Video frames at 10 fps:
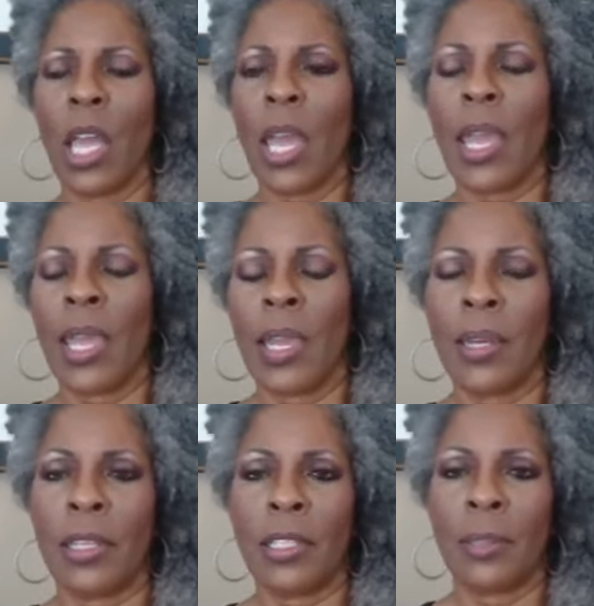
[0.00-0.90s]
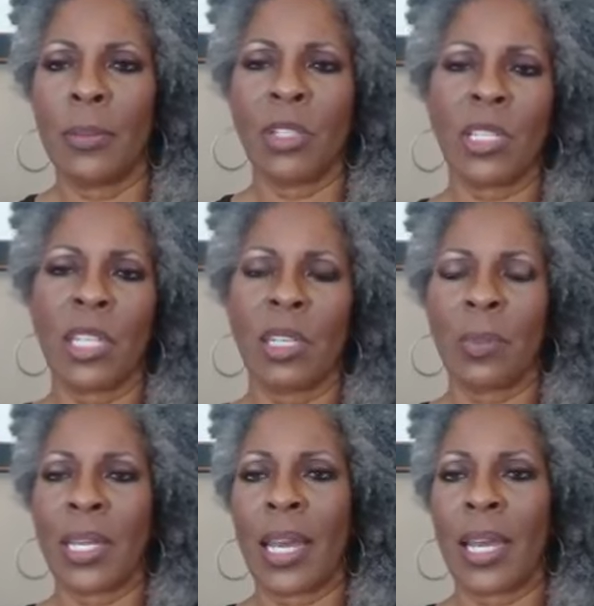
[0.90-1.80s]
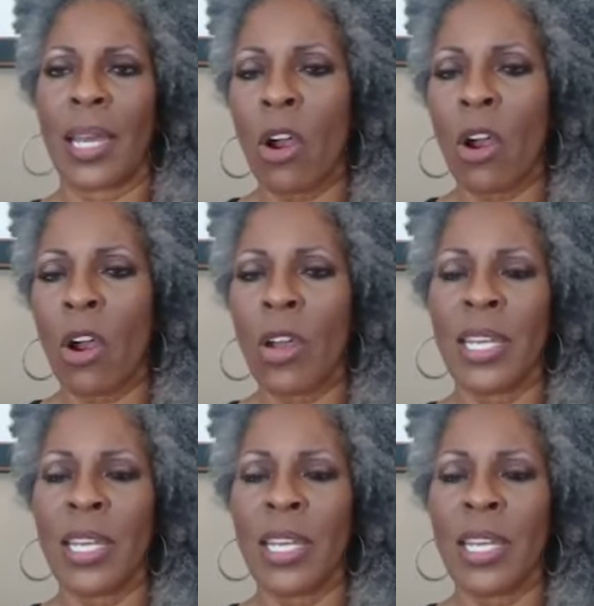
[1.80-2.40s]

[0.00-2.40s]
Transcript: And they're telling him get out of the car.